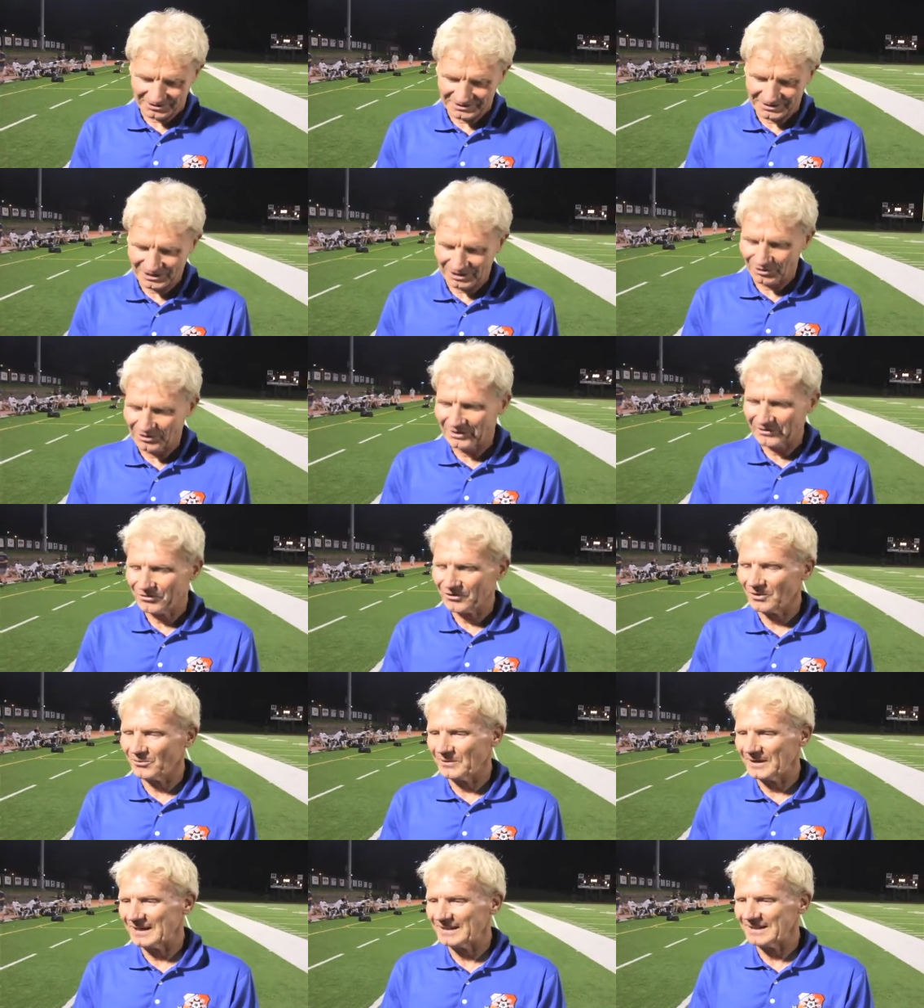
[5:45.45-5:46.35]
You know, I thought
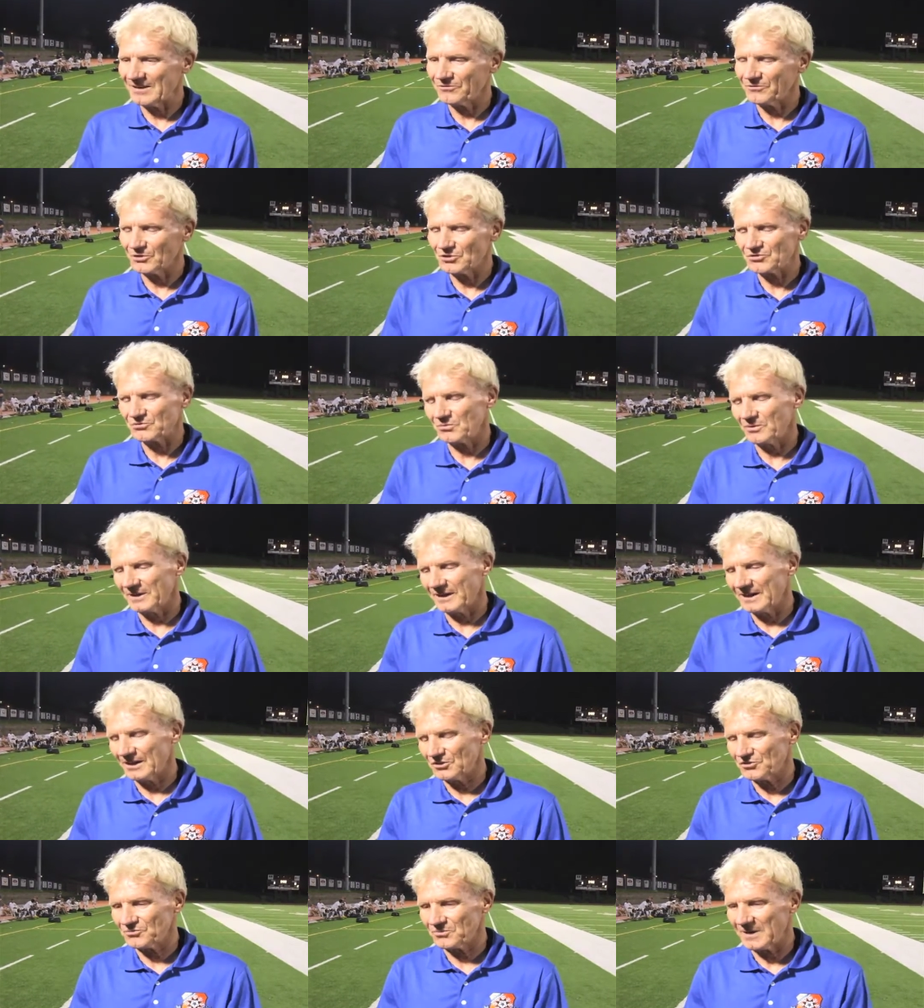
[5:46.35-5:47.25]
we had that first one
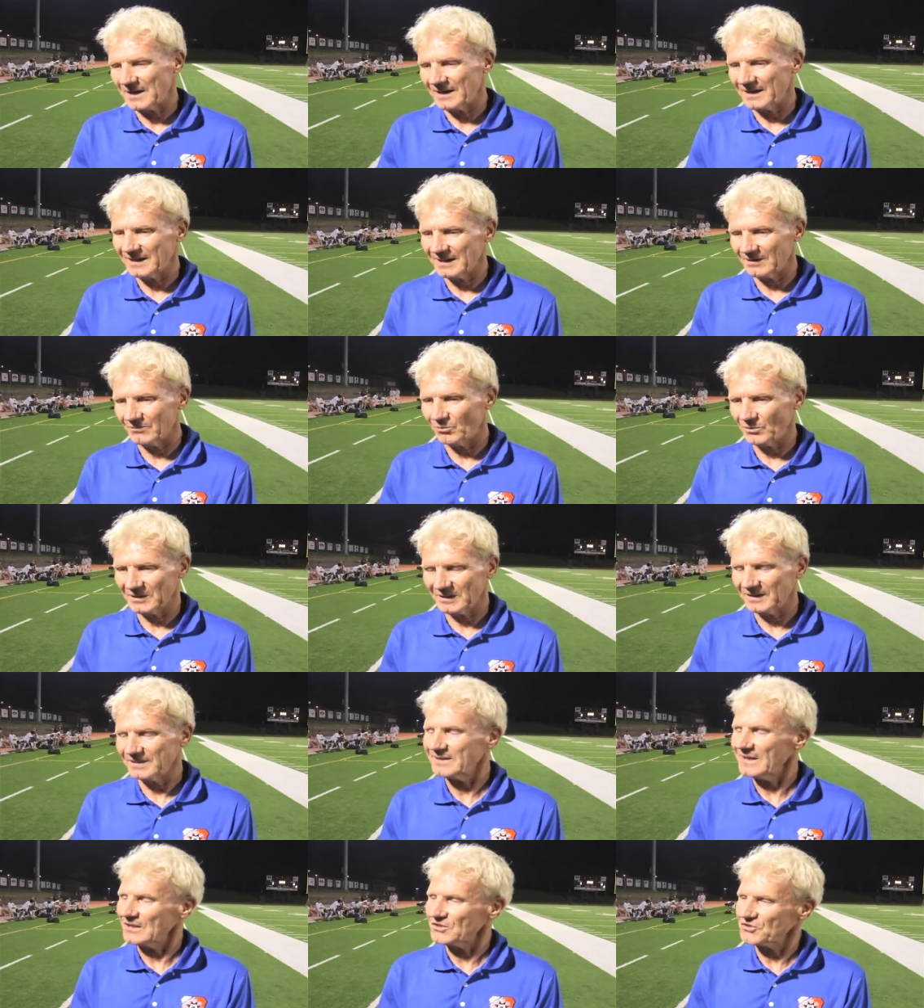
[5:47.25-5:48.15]
against Reading and we
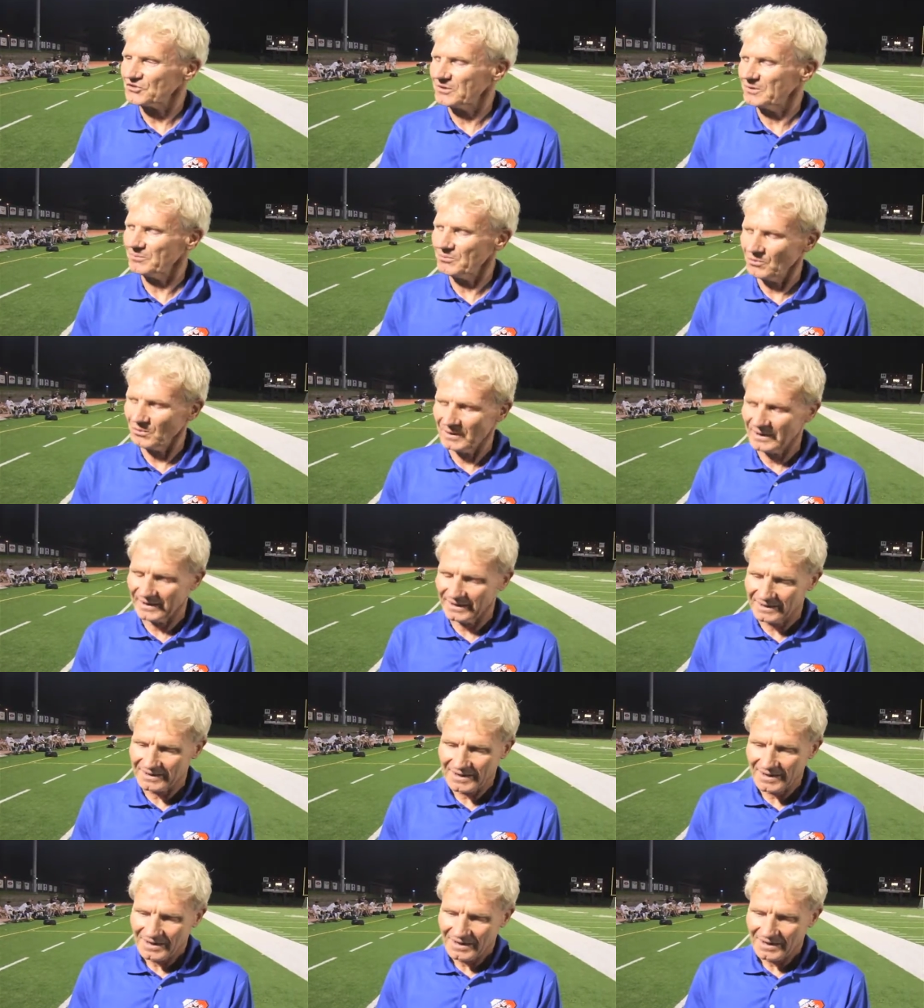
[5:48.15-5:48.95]
let that slip away.